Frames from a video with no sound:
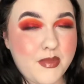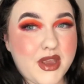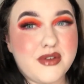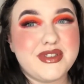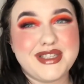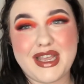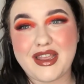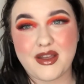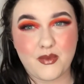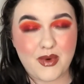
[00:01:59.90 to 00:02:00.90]
But you'll
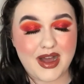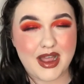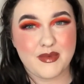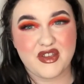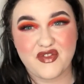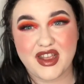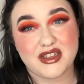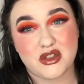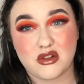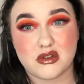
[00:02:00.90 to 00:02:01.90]
see why my
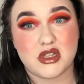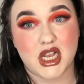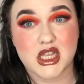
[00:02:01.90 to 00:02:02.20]
face looks like